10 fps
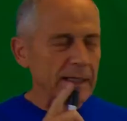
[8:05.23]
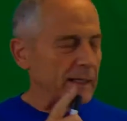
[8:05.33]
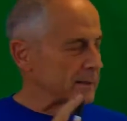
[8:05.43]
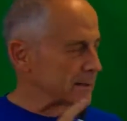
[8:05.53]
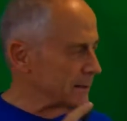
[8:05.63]

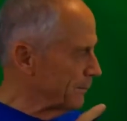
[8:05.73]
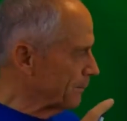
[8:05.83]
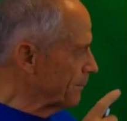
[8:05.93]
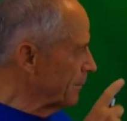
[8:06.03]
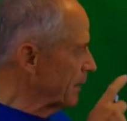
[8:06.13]
this.
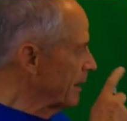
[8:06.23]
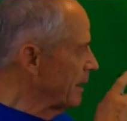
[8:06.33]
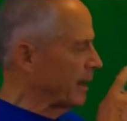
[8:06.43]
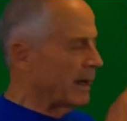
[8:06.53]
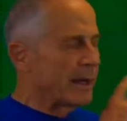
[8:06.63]

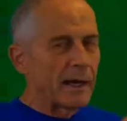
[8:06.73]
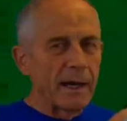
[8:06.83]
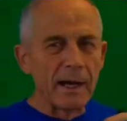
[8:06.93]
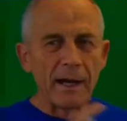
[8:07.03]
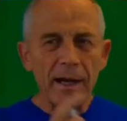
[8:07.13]

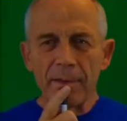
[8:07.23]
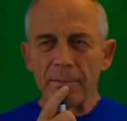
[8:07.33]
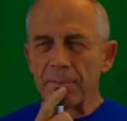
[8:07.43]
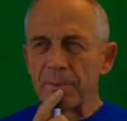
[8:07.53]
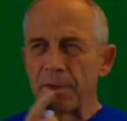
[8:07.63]

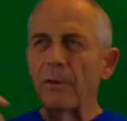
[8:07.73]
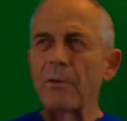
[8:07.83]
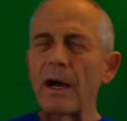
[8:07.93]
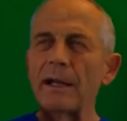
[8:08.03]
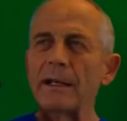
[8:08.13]
You know
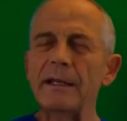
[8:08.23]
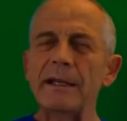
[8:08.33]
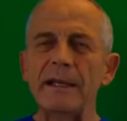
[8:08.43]
what?